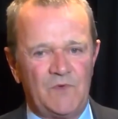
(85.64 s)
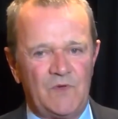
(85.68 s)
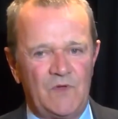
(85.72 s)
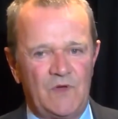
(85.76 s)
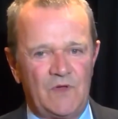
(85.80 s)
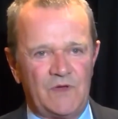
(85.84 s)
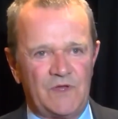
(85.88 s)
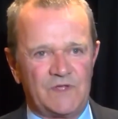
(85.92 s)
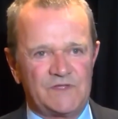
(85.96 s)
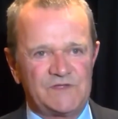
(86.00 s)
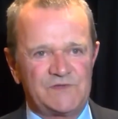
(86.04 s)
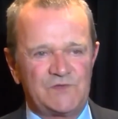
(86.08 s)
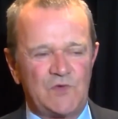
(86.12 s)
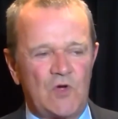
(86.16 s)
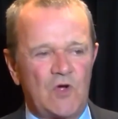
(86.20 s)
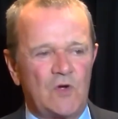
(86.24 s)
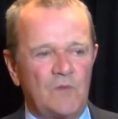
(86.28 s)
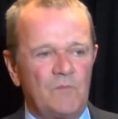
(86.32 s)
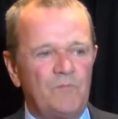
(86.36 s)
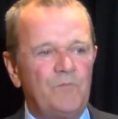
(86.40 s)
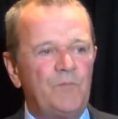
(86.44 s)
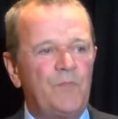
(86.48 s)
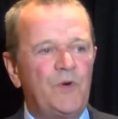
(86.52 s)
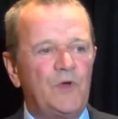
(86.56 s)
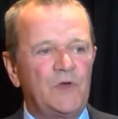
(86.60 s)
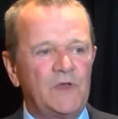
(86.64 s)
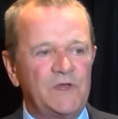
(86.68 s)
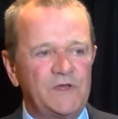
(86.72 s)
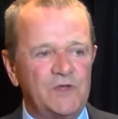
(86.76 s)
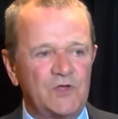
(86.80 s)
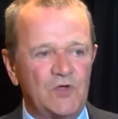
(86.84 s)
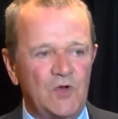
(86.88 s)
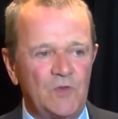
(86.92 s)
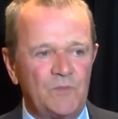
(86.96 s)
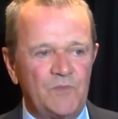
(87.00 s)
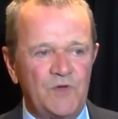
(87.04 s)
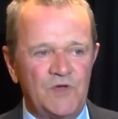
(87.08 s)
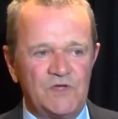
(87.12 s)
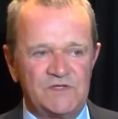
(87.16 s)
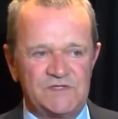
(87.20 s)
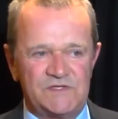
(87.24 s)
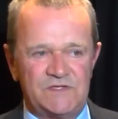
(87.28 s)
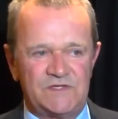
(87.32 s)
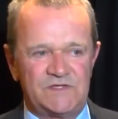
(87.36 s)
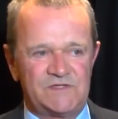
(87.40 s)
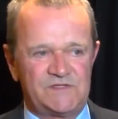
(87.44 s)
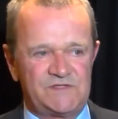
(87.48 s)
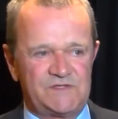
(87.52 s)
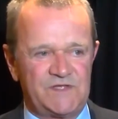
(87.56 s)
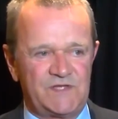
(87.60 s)
not a strong political
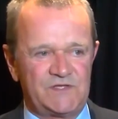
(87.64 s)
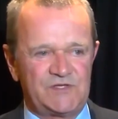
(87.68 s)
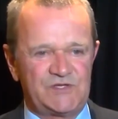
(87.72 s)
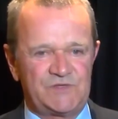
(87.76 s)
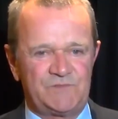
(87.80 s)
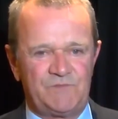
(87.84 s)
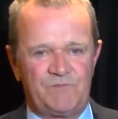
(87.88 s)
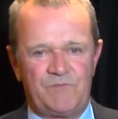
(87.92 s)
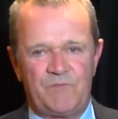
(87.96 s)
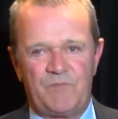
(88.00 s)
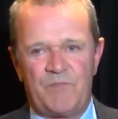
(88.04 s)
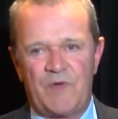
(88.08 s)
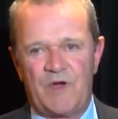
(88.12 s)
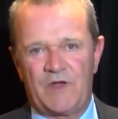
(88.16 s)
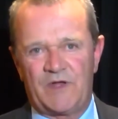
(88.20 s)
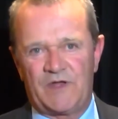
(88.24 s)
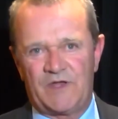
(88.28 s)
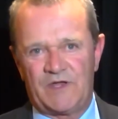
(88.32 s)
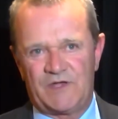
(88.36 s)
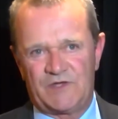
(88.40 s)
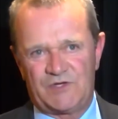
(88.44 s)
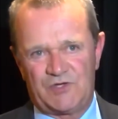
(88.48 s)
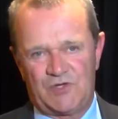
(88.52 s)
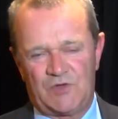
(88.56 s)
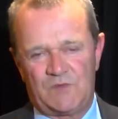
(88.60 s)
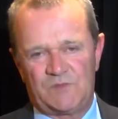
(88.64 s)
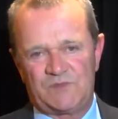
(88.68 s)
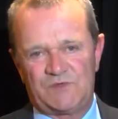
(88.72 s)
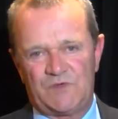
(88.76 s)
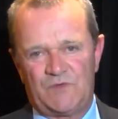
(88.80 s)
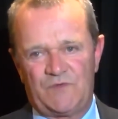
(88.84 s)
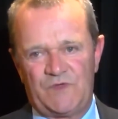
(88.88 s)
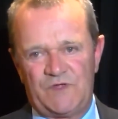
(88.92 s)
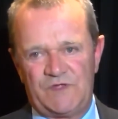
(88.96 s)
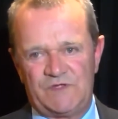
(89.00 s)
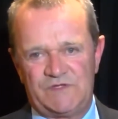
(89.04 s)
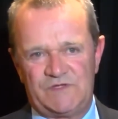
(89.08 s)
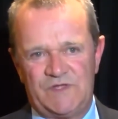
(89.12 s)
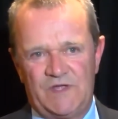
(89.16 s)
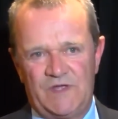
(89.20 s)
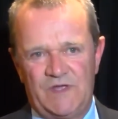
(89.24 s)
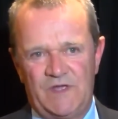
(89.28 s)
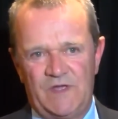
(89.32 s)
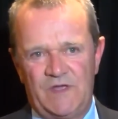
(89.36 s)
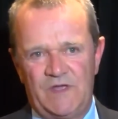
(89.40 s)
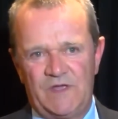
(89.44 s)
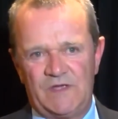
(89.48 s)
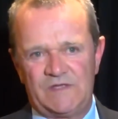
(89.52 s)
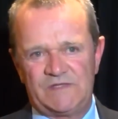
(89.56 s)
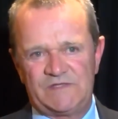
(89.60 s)
person as such, but in terms of his
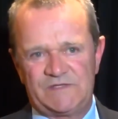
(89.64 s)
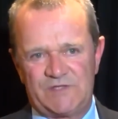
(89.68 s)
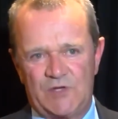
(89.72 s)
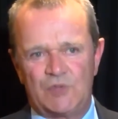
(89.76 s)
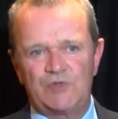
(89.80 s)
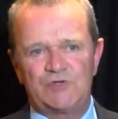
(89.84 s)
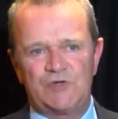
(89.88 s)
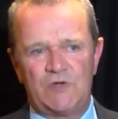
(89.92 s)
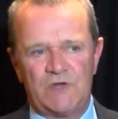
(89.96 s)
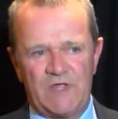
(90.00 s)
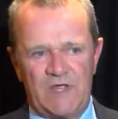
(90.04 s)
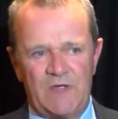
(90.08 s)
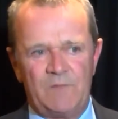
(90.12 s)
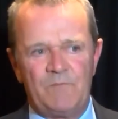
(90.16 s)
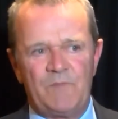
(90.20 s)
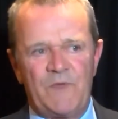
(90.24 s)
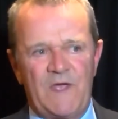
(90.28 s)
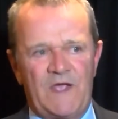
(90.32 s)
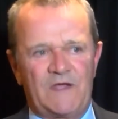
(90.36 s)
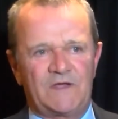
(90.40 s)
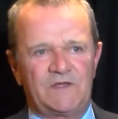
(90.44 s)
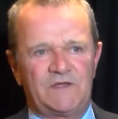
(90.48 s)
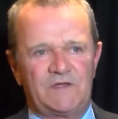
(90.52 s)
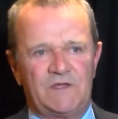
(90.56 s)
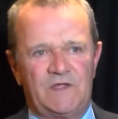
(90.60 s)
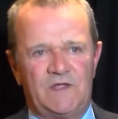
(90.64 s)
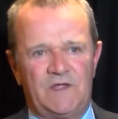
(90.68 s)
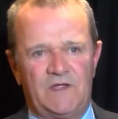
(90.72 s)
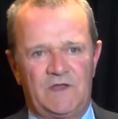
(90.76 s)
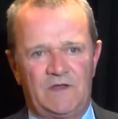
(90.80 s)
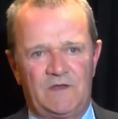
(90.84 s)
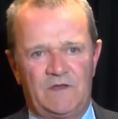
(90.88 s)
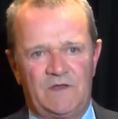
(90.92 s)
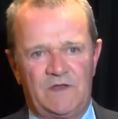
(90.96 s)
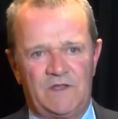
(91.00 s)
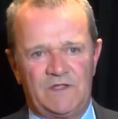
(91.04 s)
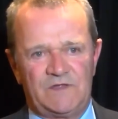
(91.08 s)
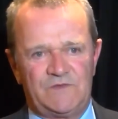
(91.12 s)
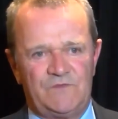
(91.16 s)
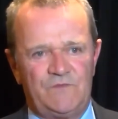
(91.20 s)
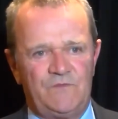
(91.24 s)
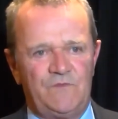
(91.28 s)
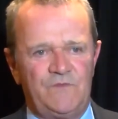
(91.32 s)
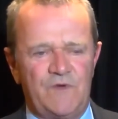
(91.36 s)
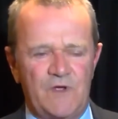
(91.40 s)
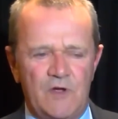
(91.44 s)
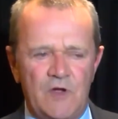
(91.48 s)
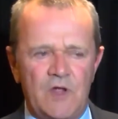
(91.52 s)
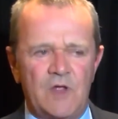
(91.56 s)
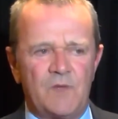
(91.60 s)
social impact in this
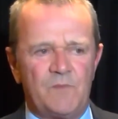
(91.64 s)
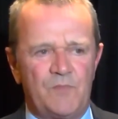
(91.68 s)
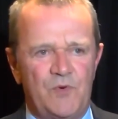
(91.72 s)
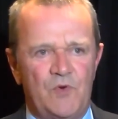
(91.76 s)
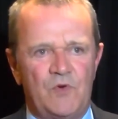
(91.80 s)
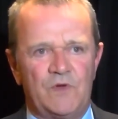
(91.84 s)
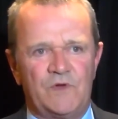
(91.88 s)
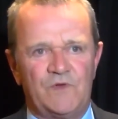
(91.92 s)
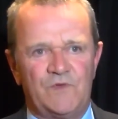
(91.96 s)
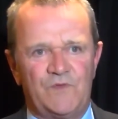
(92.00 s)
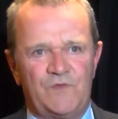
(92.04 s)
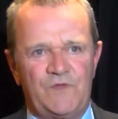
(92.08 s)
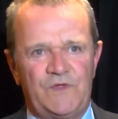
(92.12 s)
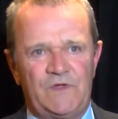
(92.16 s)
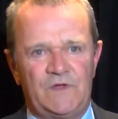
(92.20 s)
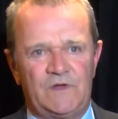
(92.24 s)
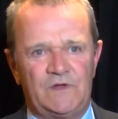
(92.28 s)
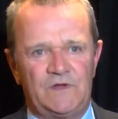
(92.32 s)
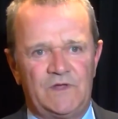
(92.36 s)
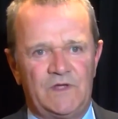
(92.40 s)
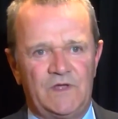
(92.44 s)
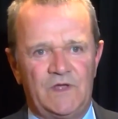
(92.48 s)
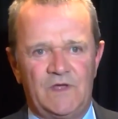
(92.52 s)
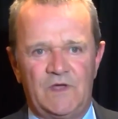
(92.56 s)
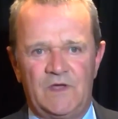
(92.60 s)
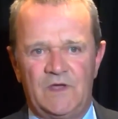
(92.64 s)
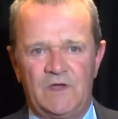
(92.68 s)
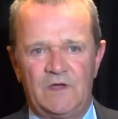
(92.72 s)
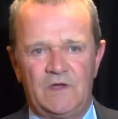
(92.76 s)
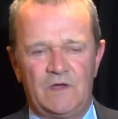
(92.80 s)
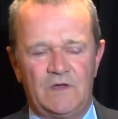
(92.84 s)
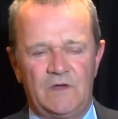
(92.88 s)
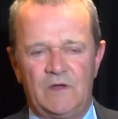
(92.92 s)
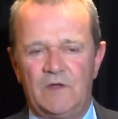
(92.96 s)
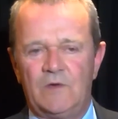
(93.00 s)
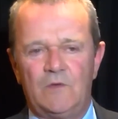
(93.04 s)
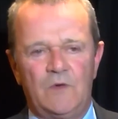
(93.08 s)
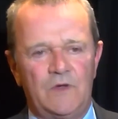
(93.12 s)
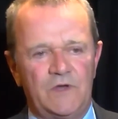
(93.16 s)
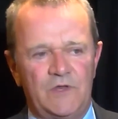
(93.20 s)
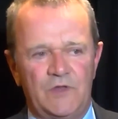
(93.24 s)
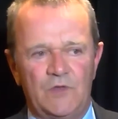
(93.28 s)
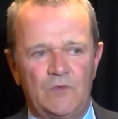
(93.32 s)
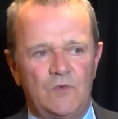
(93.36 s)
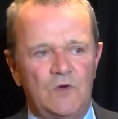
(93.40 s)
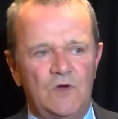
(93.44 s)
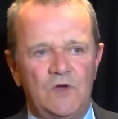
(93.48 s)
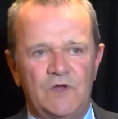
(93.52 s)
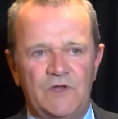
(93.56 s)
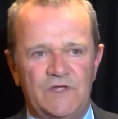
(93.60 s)
very important field, no one in
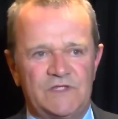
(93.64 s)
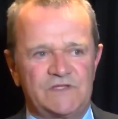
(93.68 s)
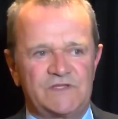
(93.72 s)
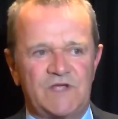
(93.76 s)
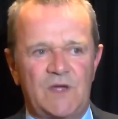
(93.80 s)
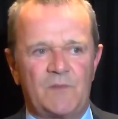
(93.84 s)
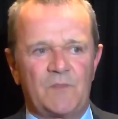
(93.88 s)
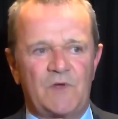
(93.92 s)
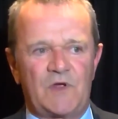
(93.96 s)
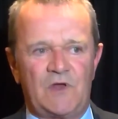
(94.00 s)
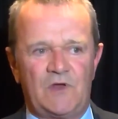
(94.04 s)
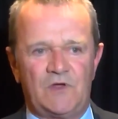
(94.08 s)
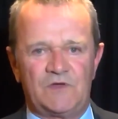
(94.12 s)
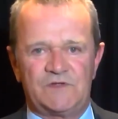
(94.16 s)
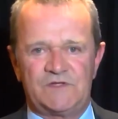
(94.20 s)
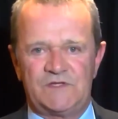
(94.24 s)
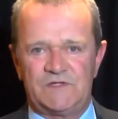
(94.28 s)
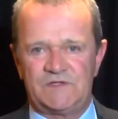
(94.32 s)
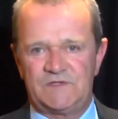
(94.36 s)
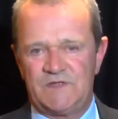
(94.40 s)
the world has come close.